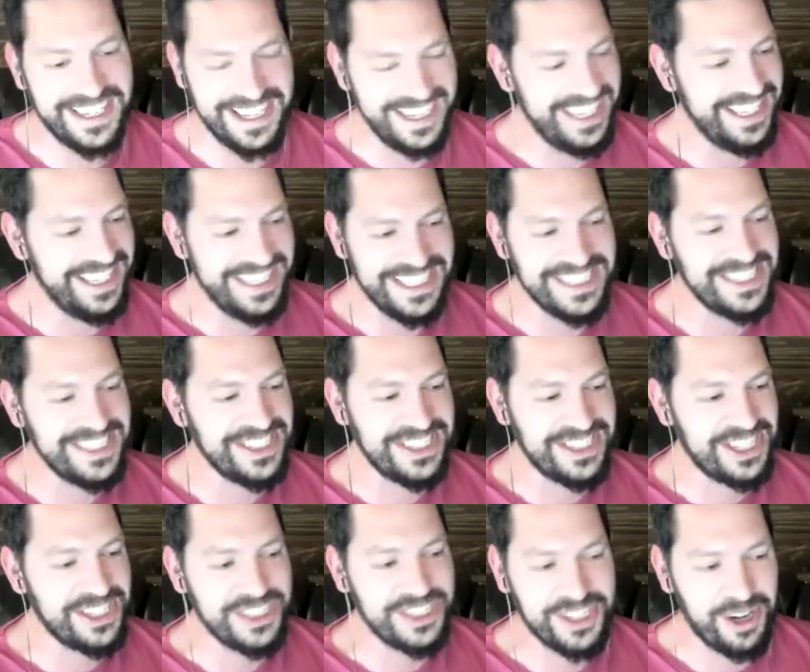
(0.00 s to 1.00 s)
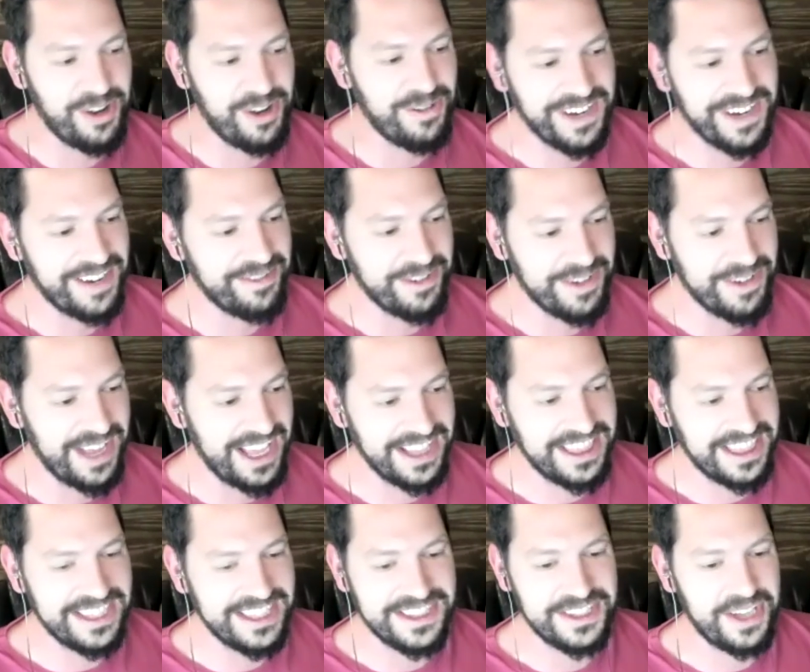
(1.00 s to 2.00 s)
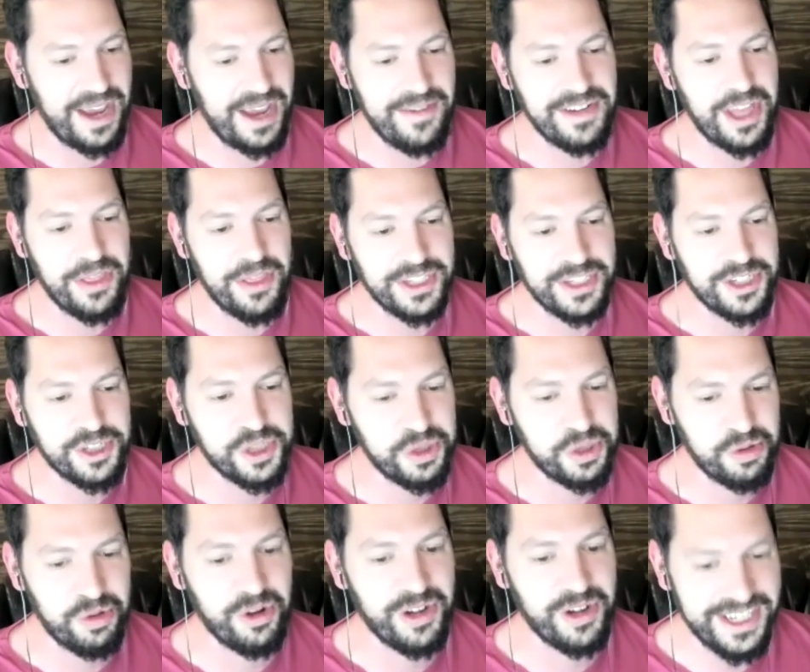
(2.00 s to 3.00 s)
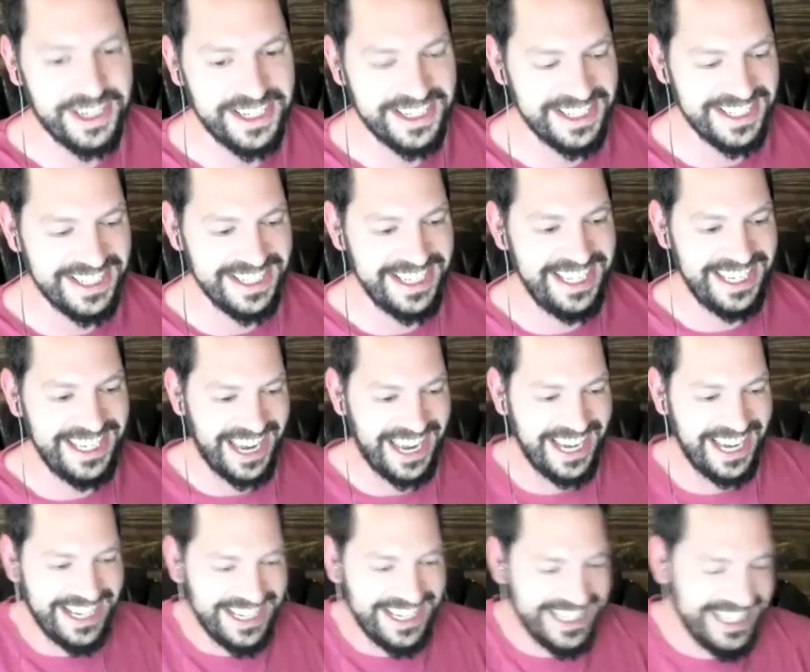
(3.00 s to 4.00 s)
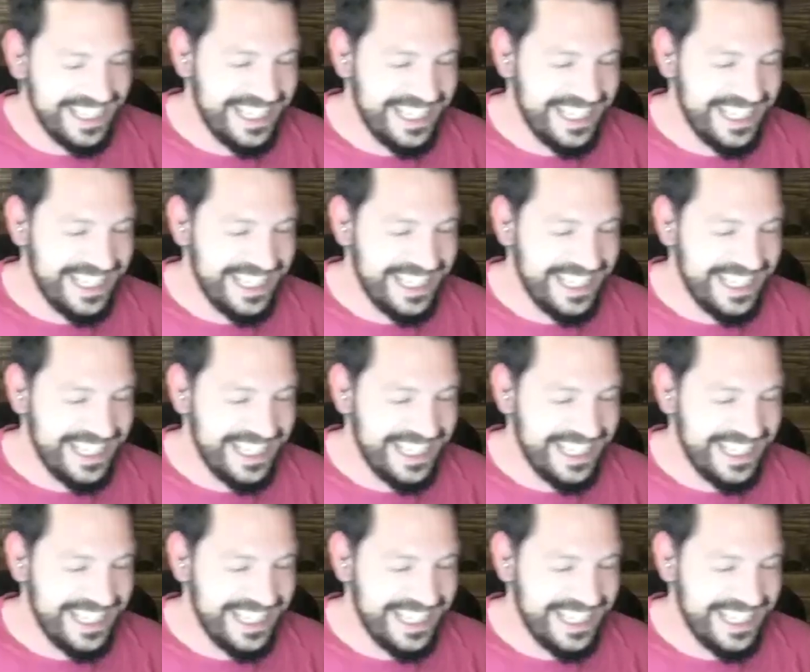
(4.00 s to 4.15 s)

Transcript: Yeah. He just deserved every having nothing destroyed. That's classic. Yeah. Yeah.